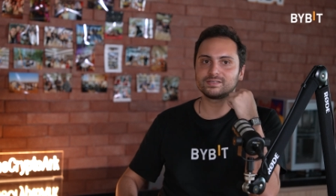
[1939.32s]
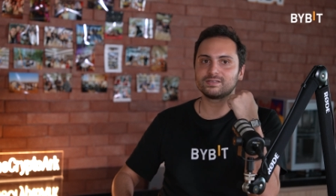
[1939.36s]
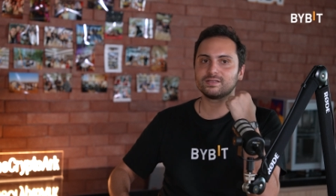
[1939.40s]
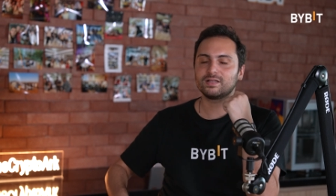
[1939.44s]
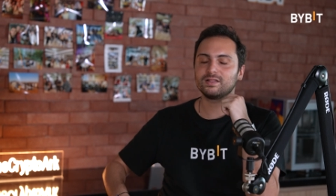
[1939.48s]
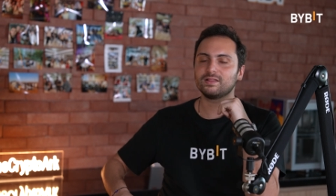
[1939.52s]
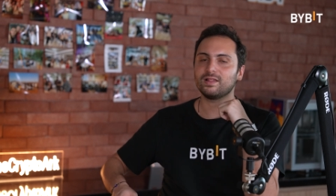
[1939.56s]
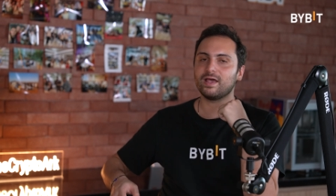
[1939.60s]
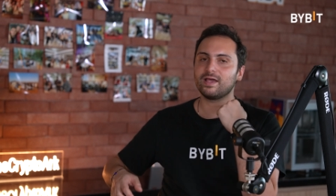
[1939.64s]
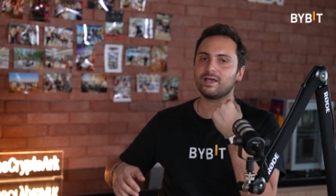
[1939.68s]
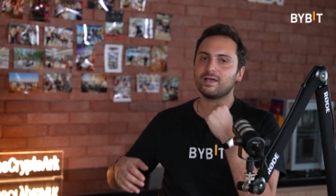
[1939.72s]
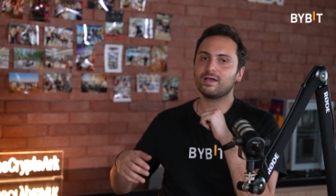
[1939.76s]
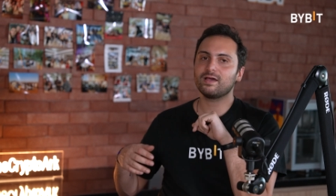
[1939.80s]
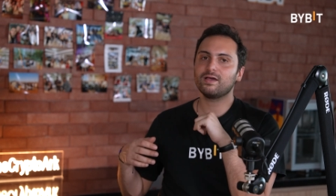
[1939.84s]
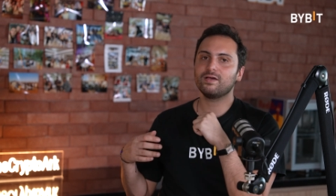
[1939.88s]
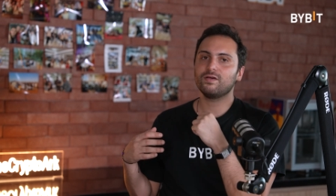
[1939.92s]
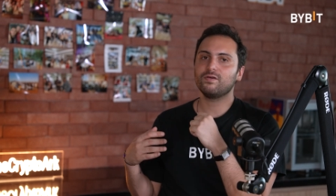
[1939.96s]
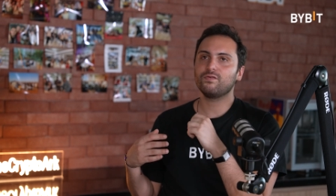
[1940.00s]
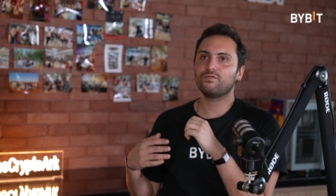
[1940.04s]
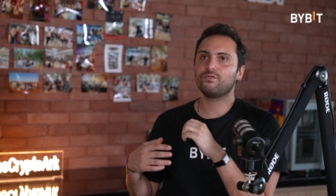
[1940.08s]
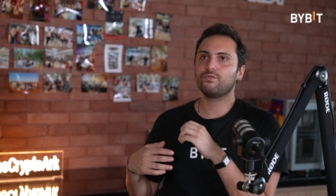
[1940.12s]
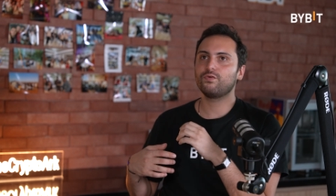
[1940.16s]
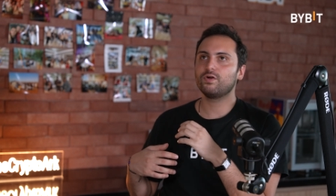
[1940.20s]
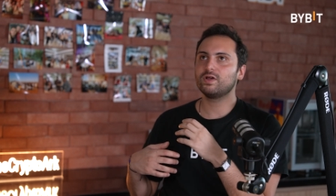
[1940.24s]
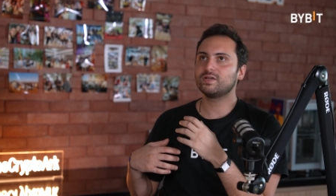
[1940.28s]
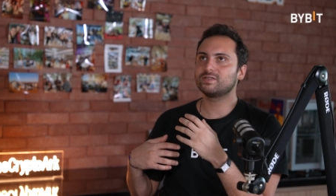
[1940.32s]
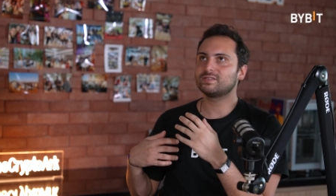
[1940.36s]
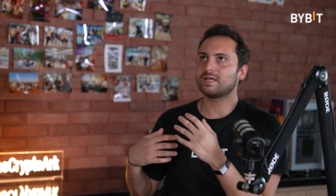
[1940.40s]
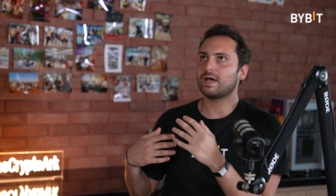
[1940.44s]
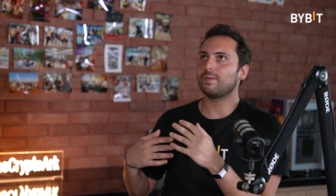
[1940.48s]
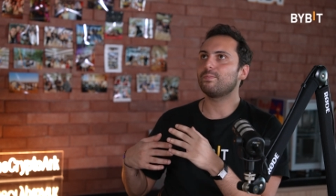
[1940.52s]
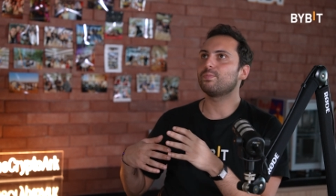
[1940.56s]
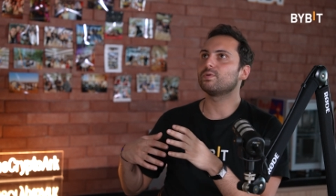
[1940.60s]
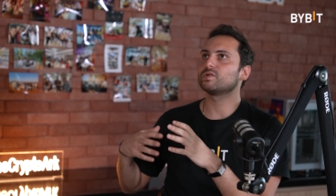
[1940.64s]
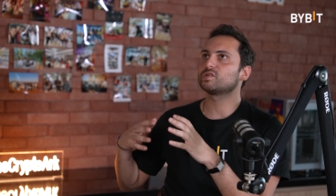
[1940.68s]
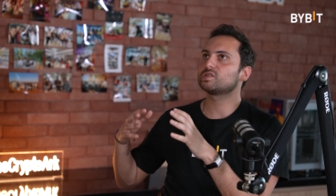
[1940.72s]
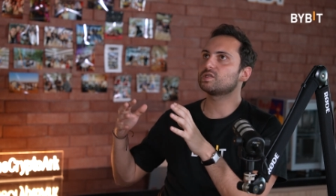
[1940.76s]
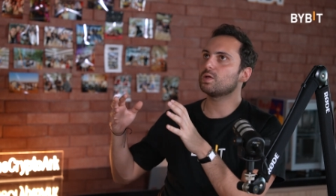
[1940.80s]
Like for
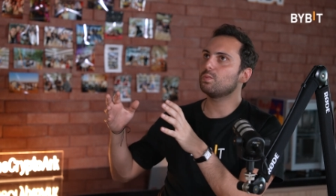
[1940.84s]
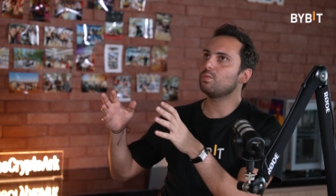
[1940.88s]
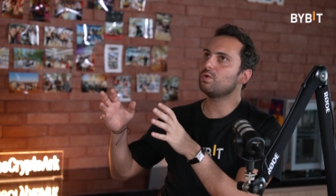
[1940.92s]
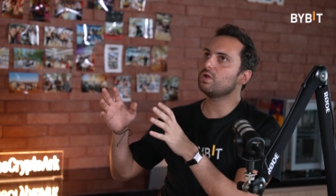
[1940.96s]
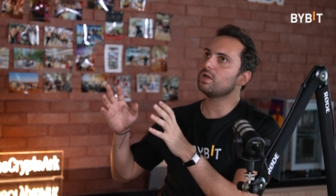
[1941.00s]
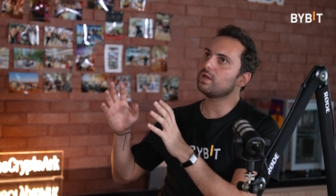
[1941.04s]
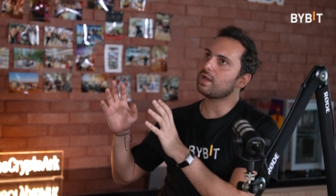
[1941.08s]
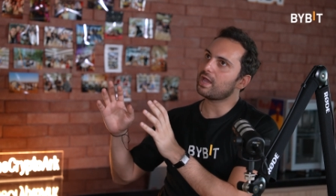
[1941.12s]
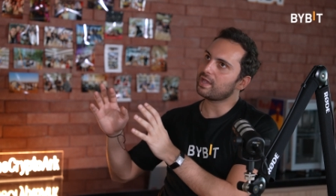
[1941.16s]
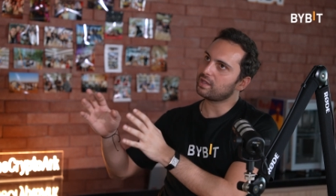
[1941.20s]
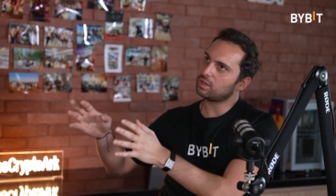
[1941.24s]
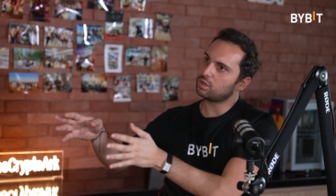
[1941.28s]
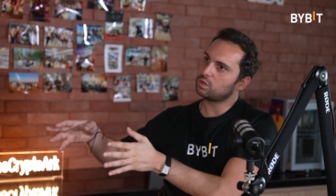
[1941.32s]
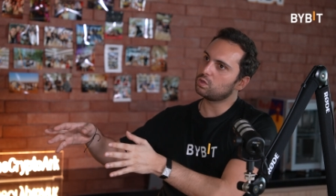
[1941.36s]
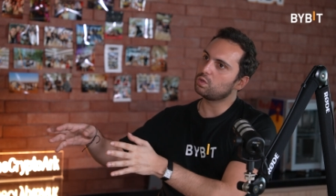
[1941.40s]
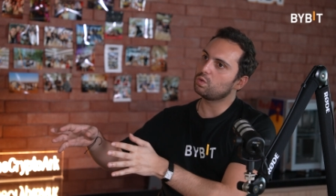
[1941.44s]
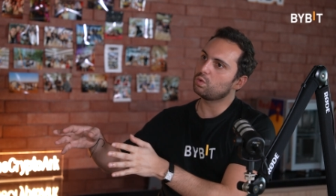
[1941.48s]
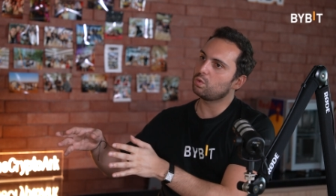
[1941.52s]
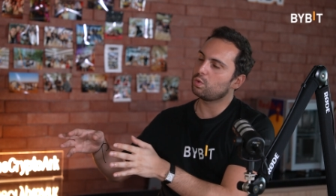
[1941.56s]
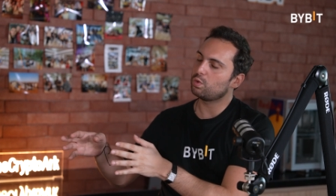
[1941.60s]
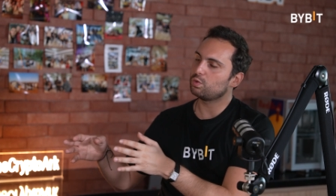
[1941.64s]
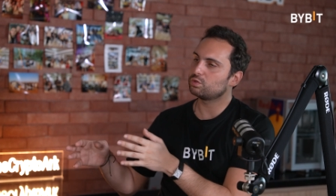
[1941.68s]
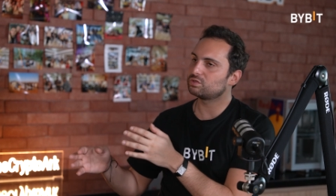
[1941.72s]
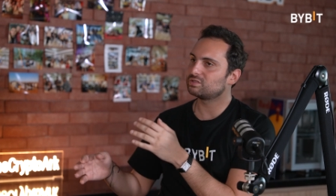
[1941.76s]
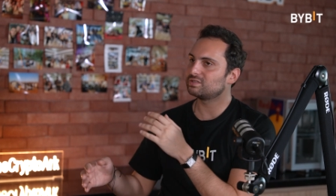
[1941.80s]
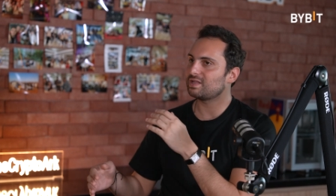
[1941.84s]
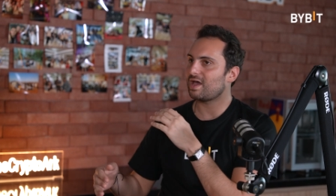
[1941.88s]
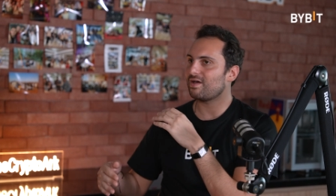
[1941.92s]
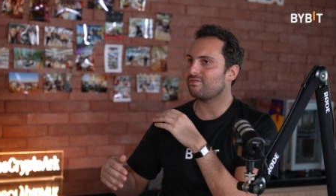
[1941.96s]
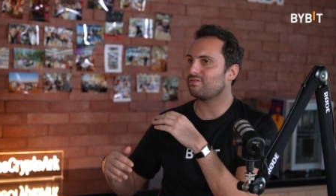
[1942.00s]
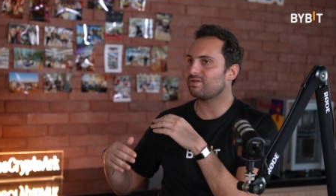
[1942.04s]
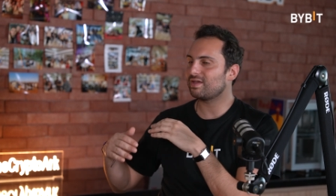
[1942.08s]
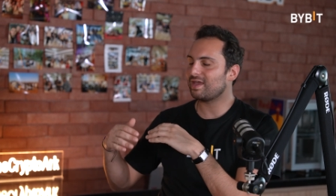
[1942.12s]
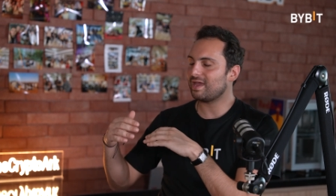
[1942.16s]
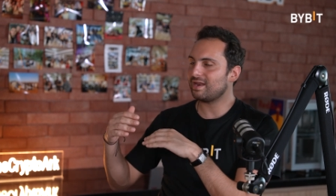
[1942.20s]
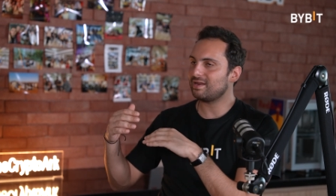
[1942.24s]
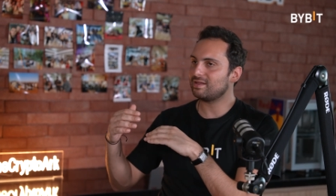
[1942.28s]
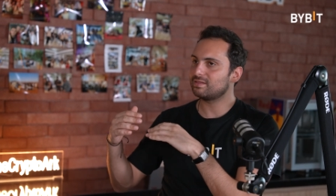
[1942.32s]
example, someone like you who's
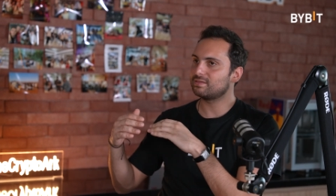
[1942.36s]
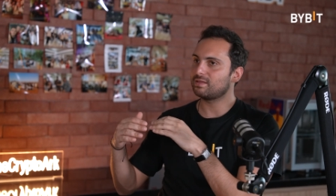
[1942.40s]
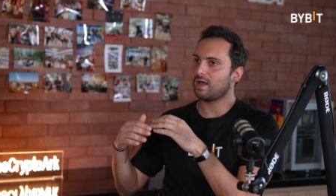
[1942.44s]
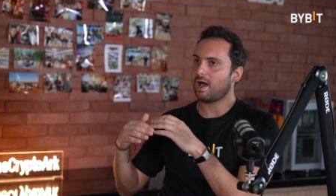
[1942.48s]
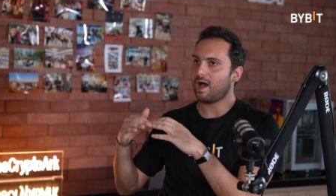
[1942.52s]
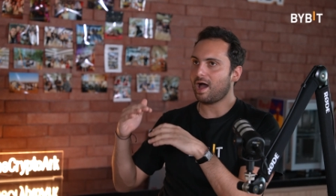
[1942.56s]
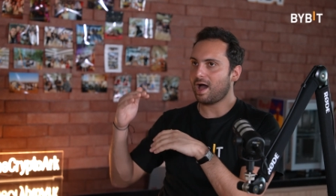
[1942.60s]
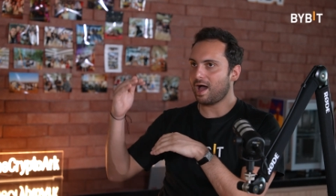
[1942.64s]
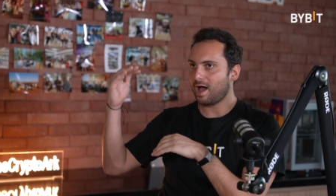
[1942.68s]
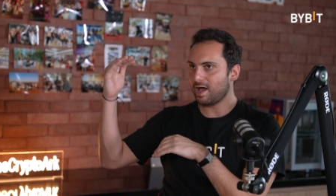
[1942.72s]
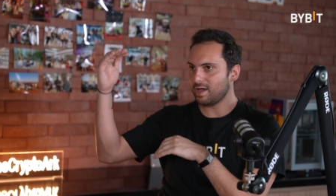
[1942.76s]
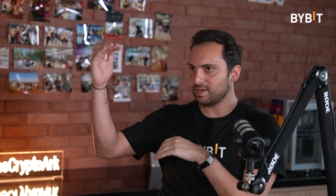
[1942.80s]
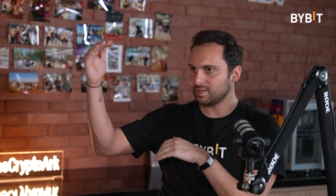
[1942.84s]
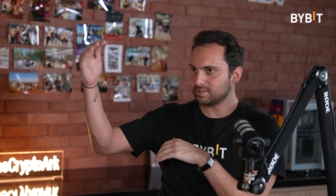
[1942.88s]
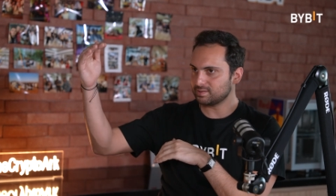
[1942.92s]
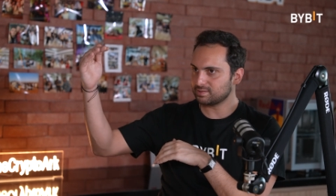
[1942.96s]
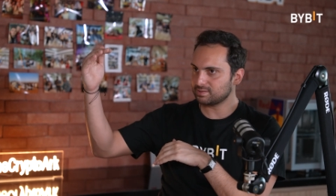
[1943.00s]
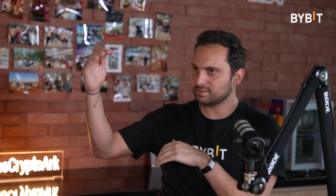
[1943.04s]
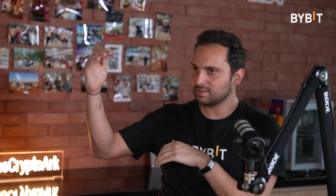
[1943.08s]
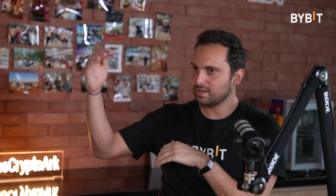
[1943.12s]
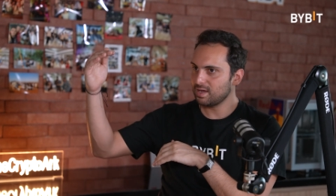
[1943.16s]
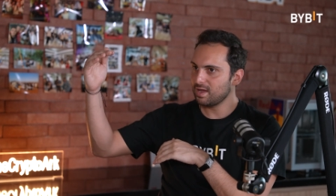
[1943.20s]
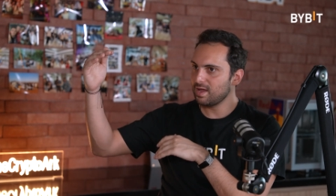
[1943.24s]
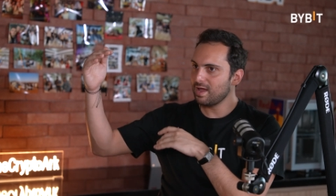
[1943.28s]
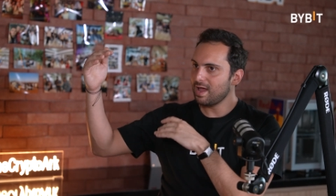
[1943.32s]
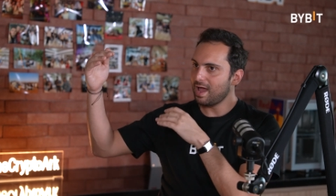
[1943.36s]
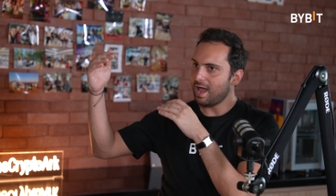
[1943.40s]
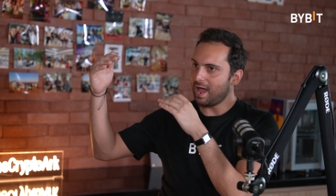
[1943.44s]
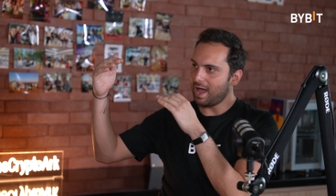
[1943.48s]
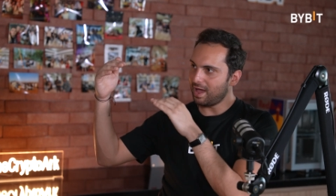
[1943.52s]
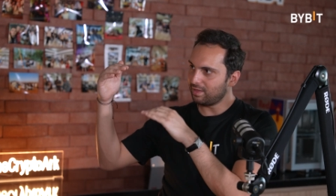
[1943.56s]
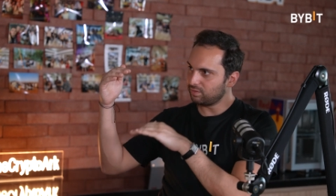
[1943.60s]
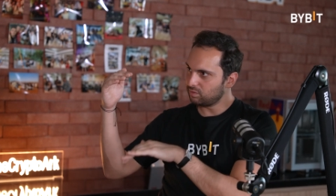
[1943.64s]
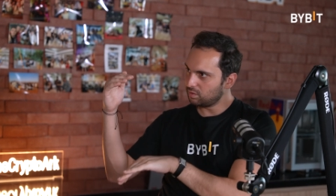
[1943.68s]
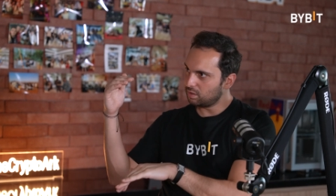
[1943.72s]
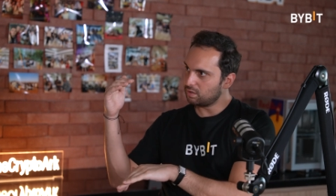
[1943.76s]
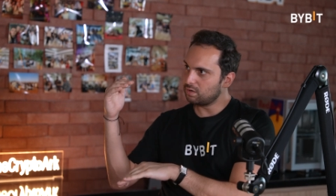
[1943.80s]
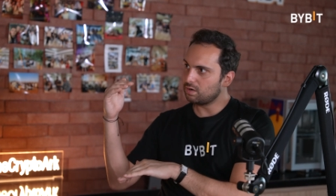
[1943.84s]
navigated the highs
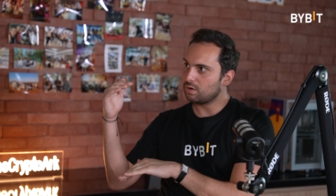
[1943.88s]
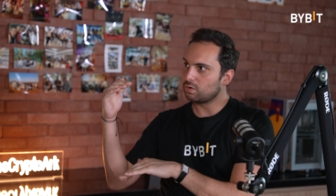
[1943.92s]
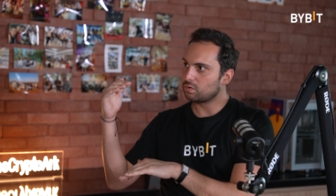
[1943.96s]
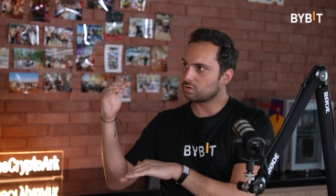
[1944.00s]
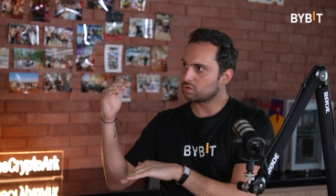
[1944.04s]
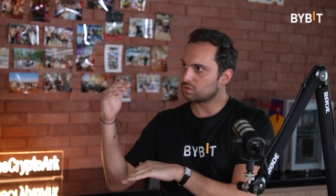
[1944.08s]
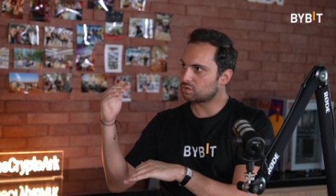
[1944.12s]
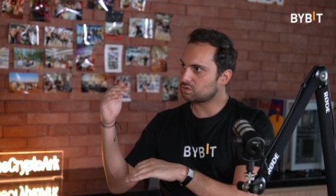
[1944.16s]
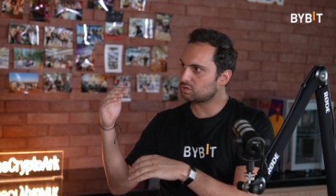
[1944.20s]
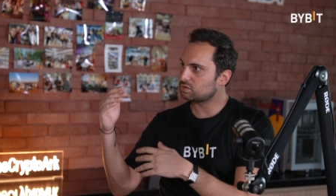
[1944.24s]
and the lows